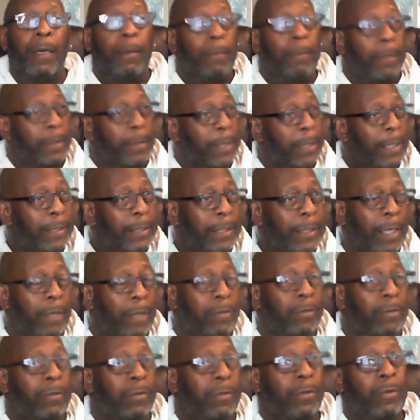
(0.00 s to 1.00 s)
but that's how
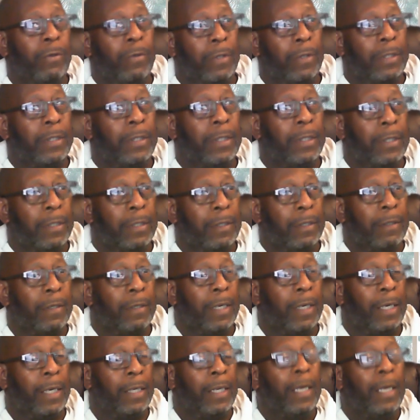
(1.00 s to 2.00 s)
you do it.
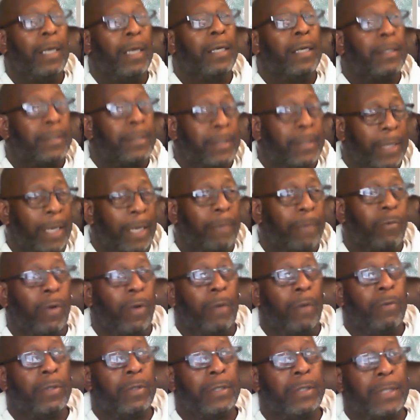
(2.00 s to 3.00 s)
Right? Same way
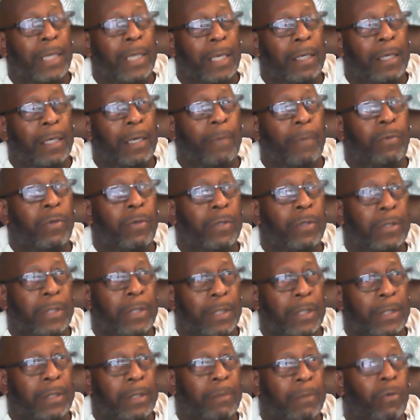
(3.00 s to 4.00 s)
with setting up your
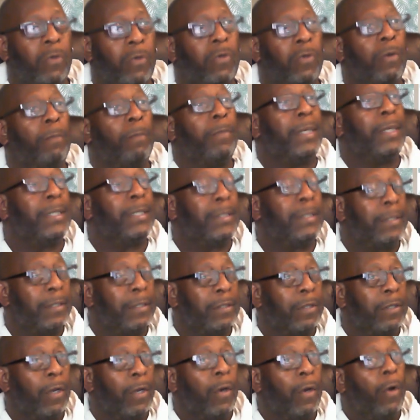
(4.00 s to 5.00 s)
system or your
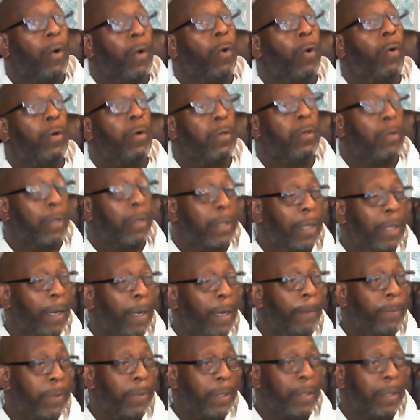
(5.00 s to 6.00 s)
business or your
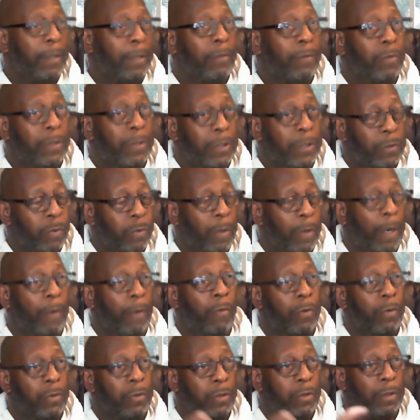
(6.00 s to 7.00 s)
company, which is what I
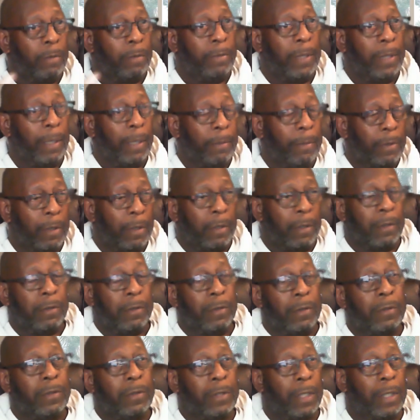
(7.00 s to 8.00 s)
want you to be able to
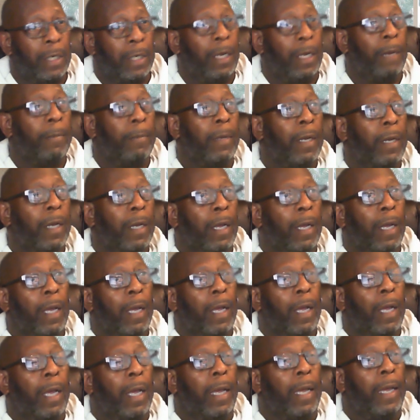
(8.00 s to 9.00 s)
set up.
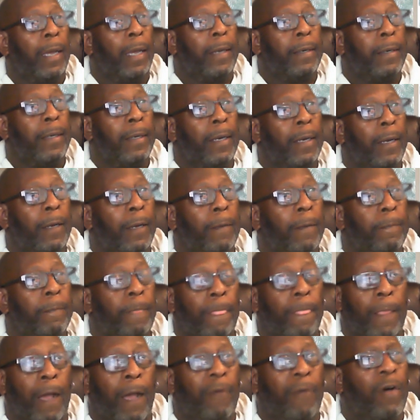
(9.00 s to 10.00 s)
And uh,
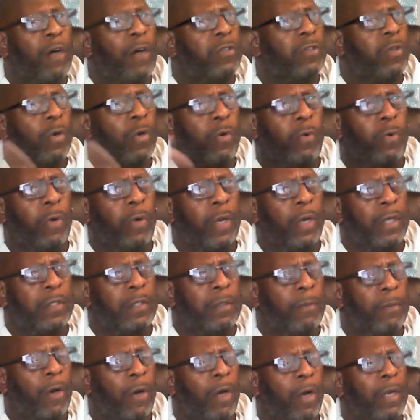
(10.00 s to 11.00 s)
I've also created
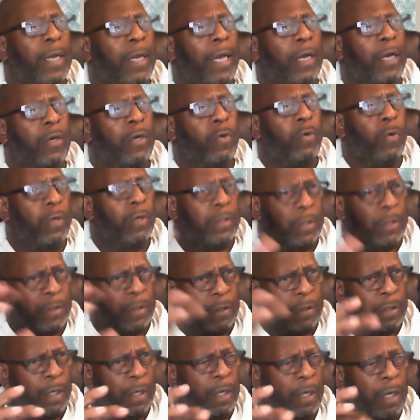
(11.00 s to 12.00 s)
some online
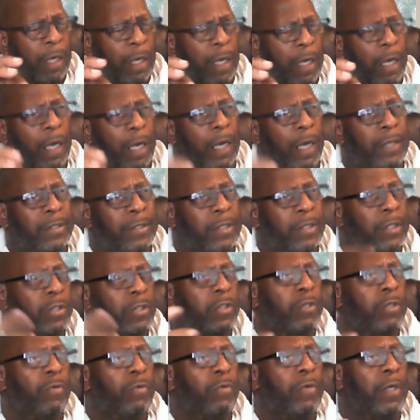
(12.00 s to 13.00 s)
courses to
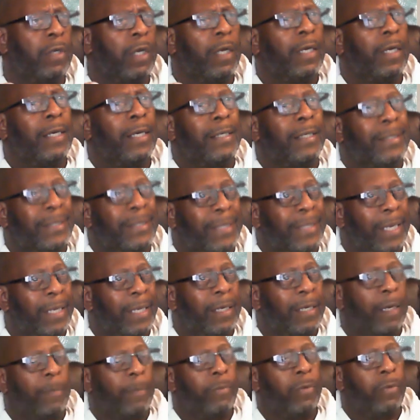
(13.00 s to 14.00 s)
assist you with
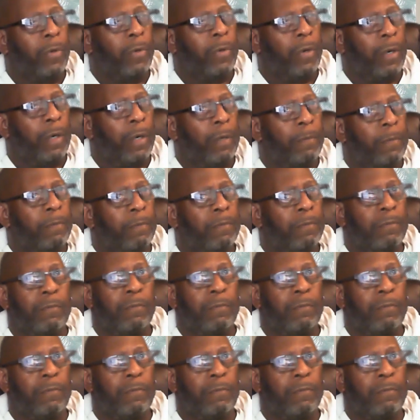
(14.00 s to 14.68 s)
setting up your